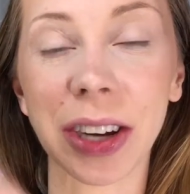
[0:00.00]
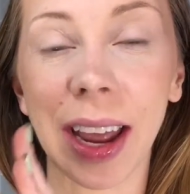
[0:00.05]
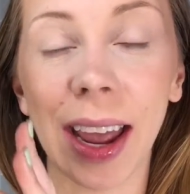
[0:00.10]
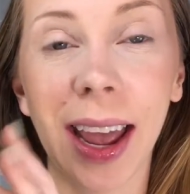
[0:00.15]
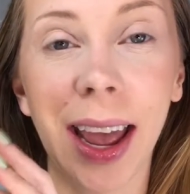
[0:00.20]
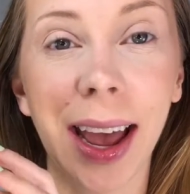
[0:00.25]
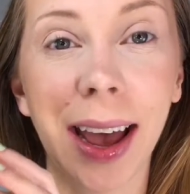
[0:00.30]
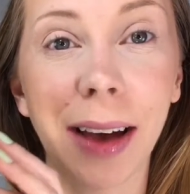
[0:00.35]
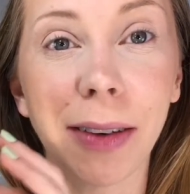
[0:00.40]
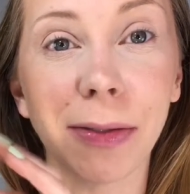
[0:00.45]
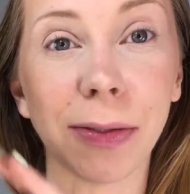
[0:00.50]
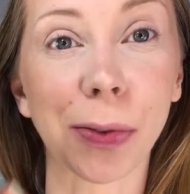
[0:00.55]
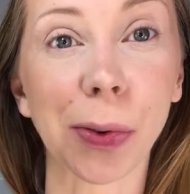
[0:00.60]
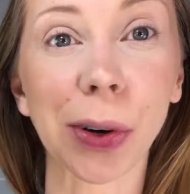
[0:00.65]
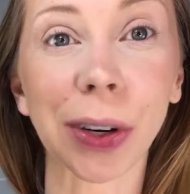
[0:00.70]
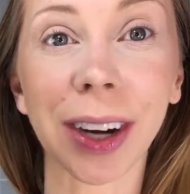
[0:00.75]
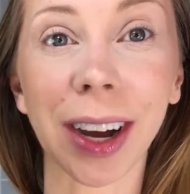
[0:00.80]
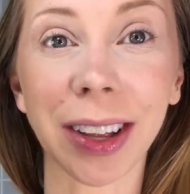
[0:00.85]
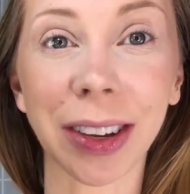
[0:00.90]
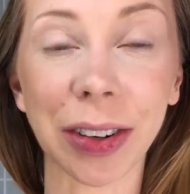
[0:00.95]
I have
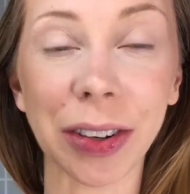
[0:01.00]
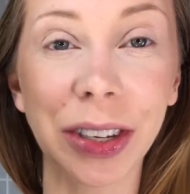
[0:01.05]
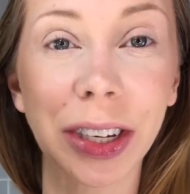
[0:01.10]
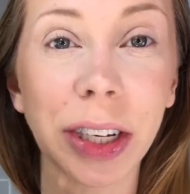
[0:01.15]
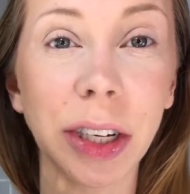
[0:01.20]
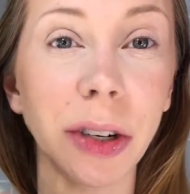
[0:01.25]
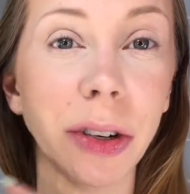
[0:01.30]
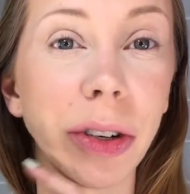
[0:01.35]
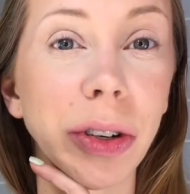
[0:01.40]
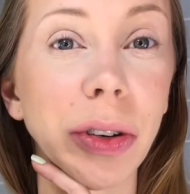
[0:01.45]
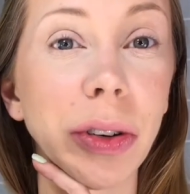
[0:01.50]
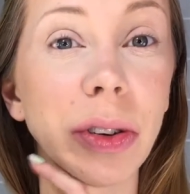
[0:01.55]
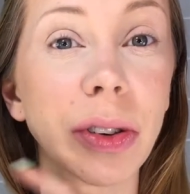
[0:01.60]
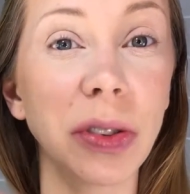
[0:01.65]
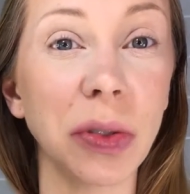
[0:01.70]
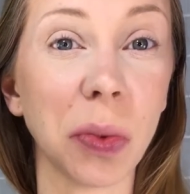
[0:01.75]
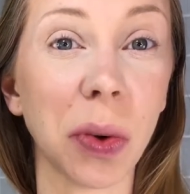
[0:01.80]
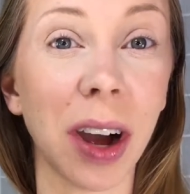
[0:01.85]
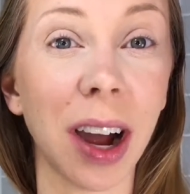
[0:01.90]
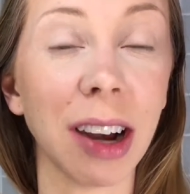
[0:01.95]
four colors here to
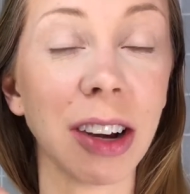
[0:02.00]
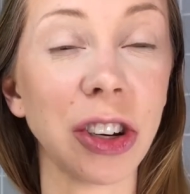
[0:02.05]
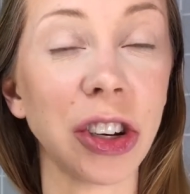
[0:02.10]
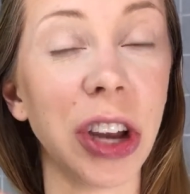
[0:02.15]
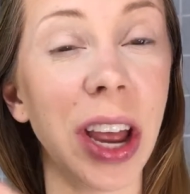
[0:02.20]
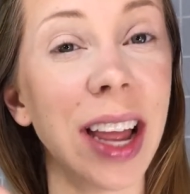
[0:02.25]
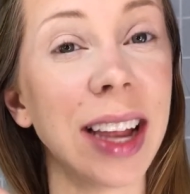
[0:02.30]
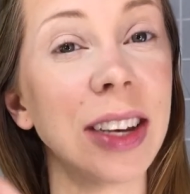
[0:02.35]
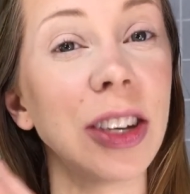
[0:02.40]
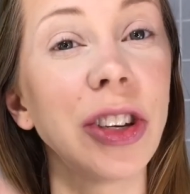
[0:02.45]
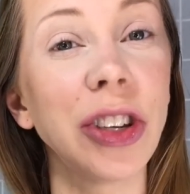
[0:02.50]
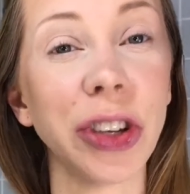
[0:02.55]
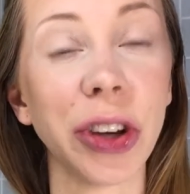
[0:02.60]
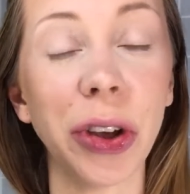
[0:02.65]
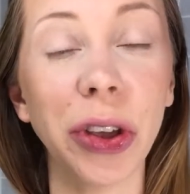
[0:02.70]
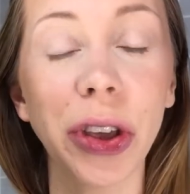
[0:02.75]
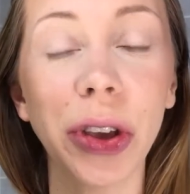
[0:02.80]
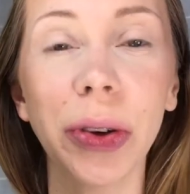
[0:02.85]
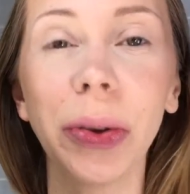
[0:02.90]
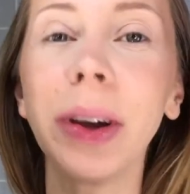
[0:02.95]
swatch and show
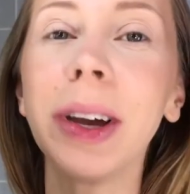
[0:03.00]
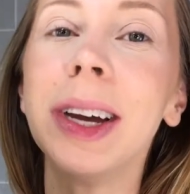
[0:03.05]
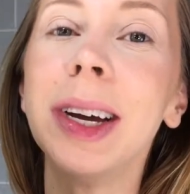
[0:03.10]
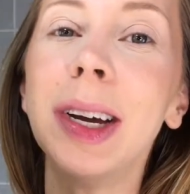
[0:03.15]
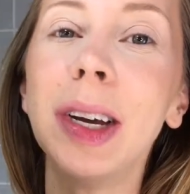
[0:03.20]
you.